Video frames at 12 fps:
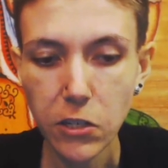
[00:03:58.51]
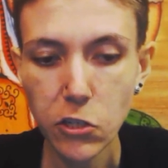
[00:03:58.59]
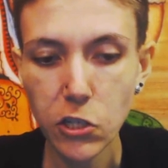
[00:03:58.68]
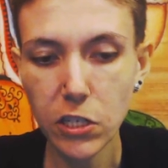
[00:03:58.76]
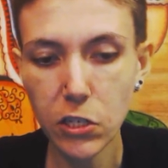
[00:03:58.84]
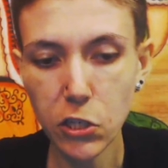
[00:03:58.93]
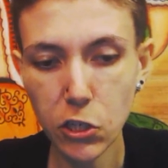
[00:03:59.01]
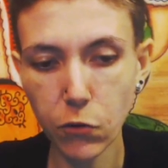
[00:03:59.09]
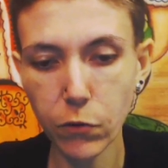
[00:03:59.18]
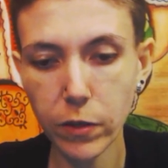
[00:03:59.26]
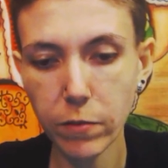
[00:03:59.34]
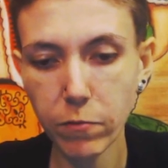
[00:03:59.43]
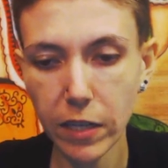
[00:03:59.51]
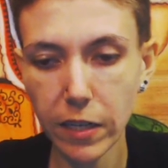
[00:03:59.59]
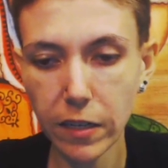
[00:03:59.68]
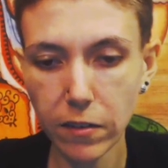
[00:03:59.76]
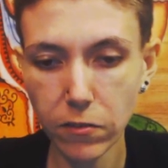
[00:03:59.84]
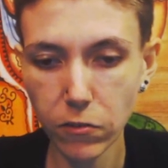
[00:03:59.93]
She's showing
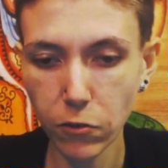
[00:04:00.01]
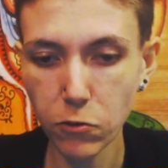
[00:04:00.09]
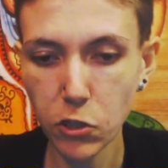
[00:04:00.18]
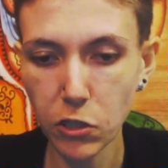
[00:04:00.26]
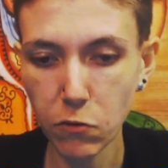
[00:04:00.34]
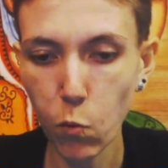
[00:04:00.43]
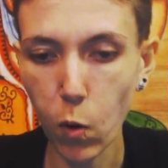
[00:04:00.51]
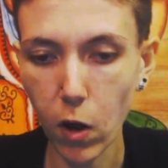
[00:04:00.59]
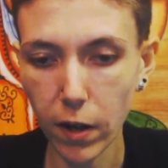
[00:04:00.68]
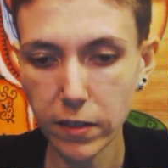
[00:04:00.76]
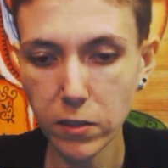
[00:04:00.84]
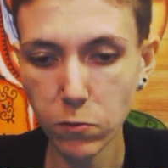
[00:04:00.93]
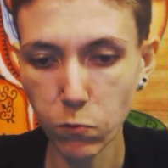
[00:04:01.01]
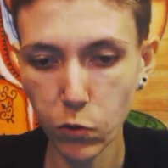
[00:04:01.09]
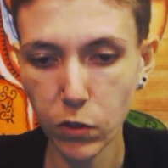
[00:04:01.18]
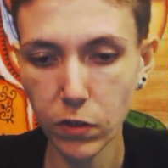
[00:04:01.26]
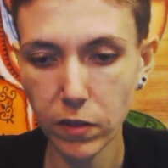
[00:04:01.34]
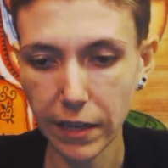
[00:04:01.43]
me no, she walks
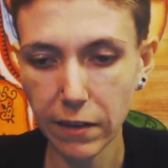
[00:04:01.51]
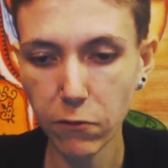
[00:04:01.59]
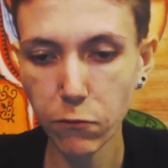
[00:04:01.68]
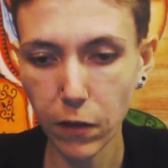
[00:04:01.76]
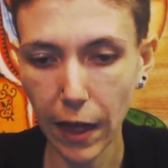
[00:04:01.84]
more like